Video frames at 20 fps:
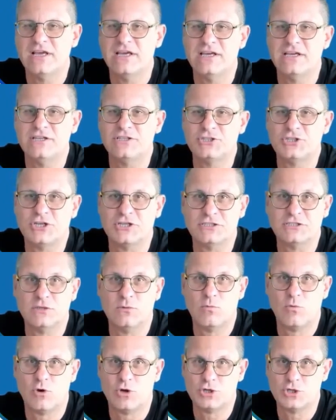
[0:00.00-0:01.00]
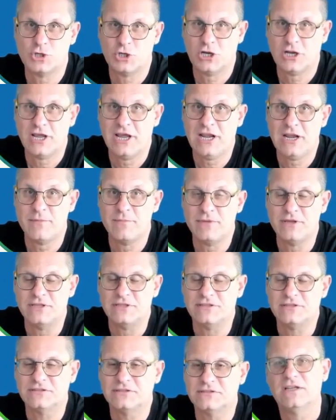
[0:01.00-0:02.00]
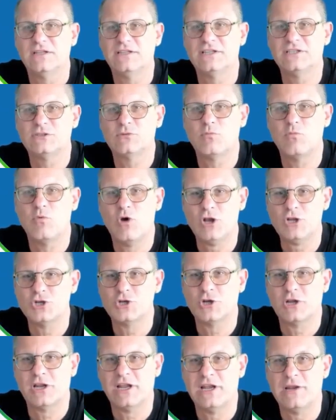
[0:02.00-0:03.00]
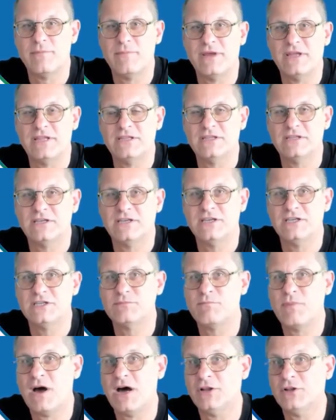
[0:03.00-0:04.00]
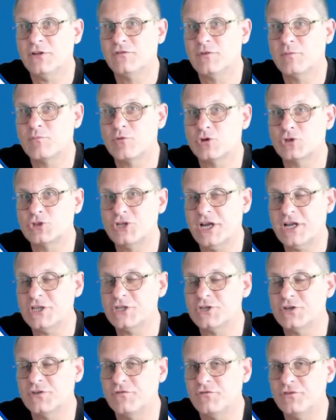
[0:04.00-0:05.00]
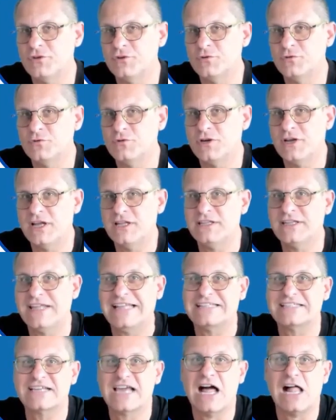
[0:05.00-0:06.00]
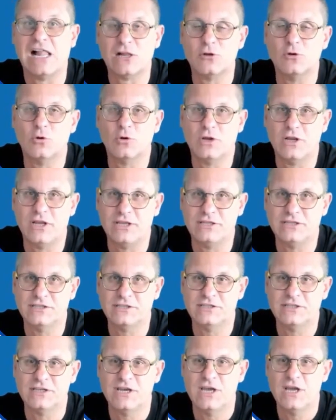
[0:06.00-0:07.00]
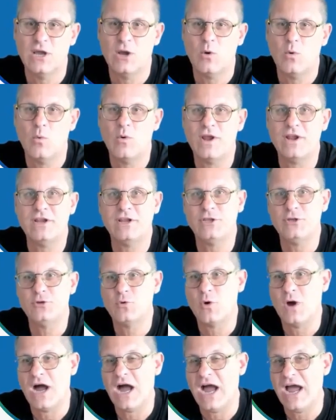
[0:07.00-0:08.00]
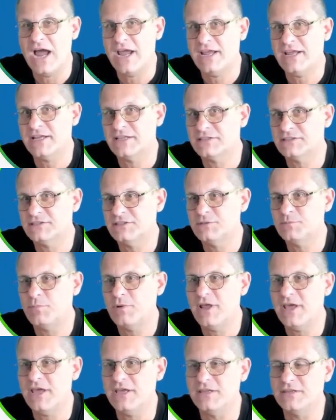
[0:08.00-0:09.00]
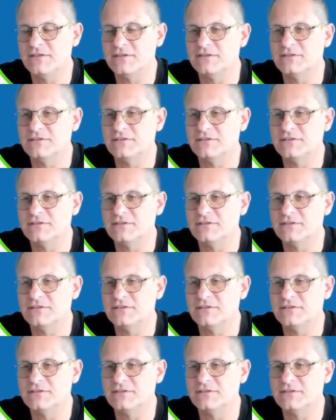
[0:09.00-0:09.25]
is just a virtual element. This virtual element is part of the projection view and gets calculated when the UI gets displayed.